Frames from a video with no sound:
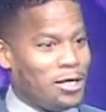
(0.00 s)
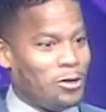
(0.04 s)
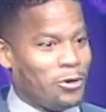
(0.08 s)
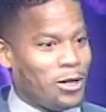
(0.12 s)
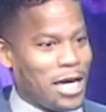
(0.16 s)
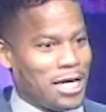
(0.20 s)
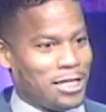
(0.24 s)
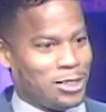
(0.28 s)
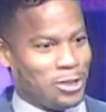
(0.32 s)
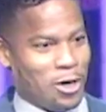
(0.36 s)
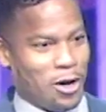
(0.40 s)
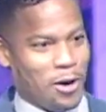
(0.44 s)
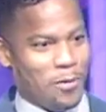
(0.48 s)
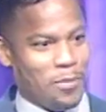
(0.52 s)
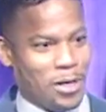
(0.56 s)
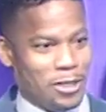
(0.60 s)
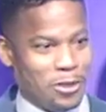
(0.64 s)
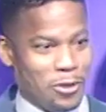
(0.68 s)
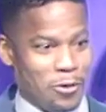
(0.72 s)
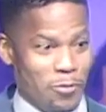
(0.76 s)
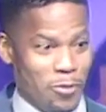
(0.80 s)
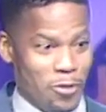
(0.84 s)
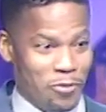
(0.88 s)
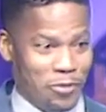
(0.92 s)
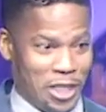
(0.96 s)
You can't talk about
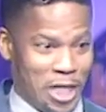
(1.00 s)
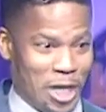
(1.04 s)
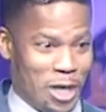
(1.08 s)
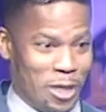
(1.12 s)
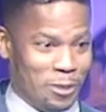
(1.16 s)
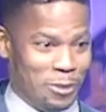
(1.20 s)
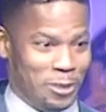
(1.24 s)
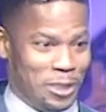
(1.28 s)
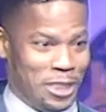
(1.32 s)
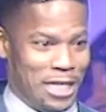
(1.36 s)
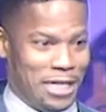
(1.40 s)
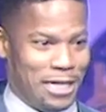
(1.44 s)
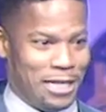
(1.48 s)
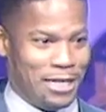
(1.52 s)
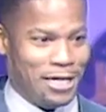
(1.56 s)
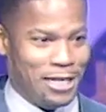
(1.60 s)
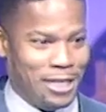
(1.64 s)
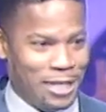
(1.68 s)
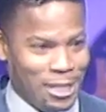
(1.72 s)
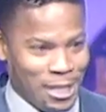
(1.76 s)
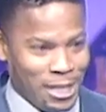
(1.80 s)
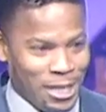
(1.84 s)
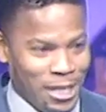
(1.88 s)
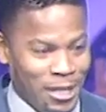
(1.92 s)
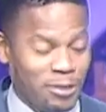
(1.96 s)
no movie called Dick.
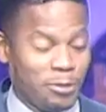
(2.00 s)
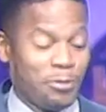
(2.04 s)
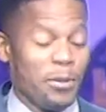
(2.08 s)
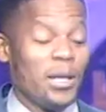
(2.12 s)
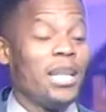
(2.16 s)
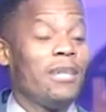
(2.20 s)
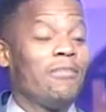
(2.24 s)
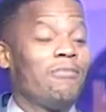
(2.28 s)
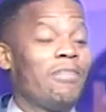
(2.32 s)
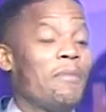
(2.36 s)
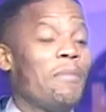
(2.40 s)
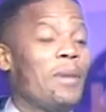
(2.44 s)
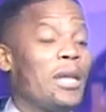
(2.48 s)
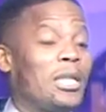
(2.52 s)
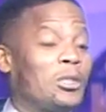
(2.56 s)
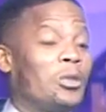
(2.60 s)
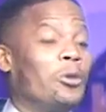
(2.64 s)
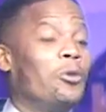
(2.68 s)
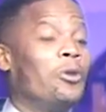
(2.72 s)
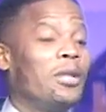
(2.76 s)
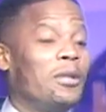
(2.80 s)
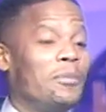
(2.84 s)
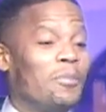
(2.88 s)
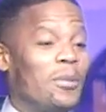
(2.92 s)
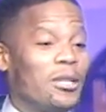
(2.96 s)
Especially if they make
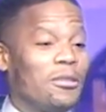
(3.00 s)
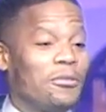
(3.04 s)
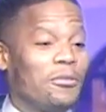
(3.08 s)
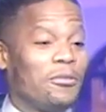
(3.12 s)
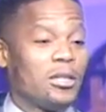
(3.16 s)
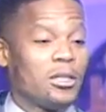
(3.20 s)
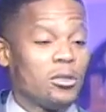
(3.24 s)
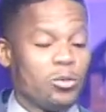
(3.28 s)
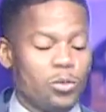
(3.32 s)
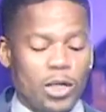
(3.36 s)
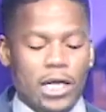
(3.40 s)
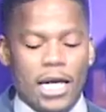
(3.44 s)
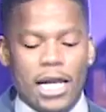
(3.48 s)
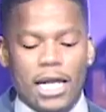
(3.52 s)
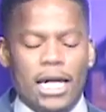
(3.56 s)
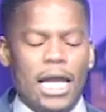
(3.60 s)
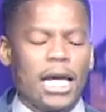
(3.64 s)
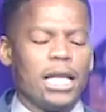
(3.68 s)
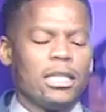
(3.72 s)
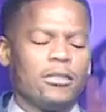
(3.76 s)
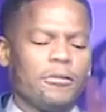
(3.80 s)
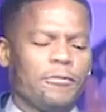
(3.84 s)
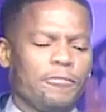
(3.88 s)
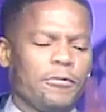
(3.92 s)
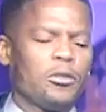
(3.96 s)
2 of them motherfuckers. Well, I
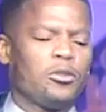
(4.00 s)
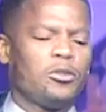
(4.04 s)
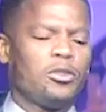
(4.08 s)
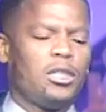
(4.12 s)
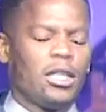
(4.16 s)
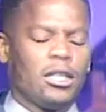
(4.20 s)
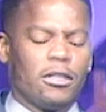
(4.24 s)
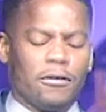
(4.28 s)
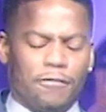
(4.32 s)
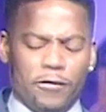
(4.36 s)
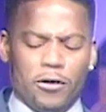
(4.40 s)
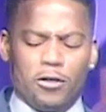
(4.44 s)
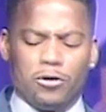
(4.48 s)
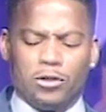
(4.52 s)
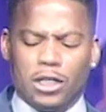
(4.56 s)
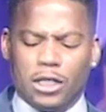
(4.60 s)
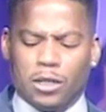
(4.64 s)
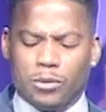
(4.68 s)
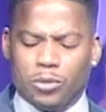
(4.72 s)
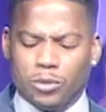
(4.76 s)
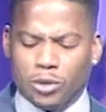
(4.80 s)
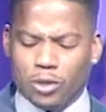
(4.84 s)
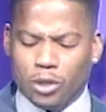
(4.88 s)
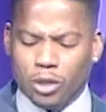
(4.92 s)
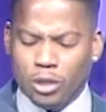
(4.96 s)
like the first Dick. The first
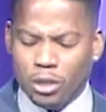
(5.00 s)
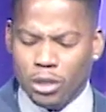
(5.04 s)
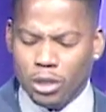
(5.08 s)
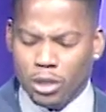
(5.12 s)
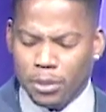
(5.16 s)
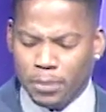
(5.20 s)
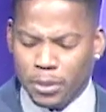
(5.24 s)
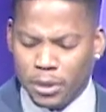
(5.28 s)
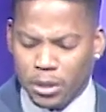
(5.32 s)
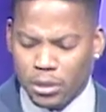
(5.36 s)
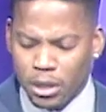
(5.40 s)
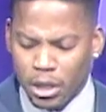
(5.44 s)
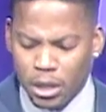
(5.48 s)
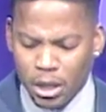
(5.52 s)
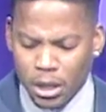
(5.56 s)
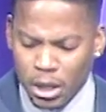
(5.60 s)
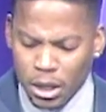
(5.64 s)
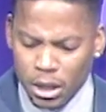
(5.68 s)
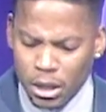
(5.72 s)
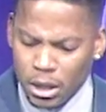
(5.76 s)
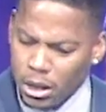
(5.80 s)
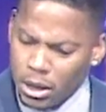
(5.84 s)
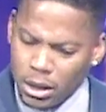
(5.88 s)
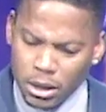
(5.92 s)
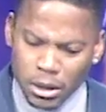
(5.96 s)
Dick was good, but
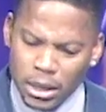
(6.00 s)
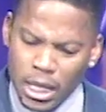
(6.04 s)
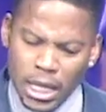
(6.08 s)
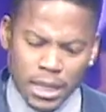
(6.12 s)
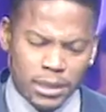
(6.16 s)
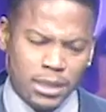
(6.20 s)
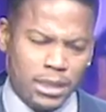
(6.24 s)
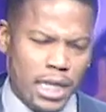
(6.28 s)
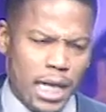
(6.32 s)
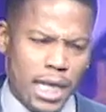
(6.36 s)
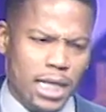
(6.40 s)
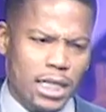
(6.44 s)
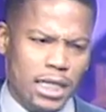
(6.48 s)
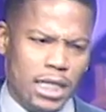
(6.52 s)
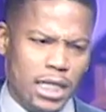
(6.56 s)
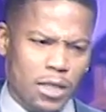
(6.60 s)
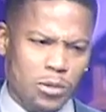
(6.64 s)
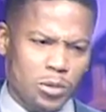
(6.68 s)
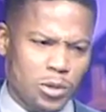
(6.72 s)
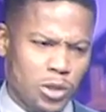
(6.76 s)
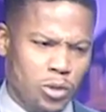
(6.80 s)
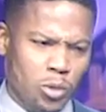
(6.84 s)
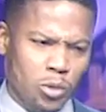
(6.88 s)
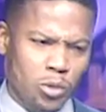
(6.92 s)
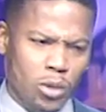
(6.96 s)
that second dick
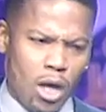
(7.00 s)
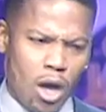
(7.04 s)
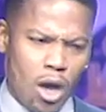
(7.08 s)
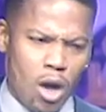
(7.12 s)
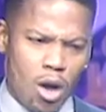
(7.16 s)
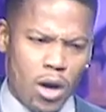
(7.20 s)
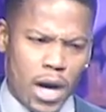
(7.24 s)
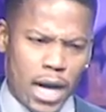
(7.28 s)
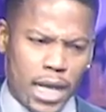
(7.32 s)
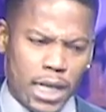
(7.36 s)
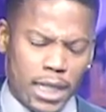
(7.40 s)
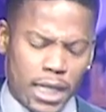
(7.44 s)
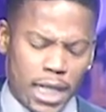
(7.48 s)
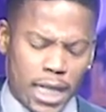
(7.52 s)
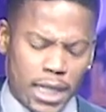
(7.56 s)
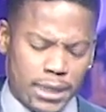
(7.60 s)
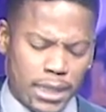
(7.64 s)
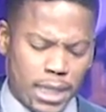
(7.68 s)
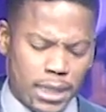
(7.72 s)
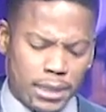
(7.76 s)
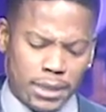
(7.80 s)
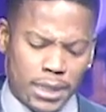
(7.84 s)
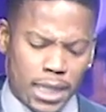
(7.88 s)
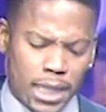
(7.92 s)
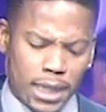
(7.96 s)
was too long. I didn't like
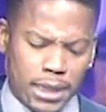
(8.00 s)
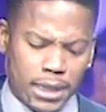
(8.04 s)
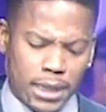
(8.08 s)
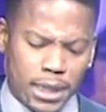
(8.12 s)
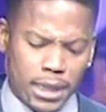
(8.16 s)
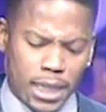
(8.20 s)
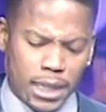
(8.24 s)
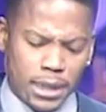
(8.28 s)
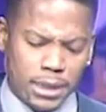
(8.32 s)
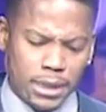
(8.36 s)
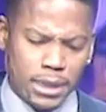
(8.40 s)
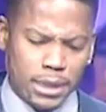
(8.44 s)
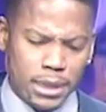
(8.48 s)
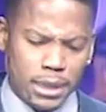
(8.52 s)
that second dick. That's...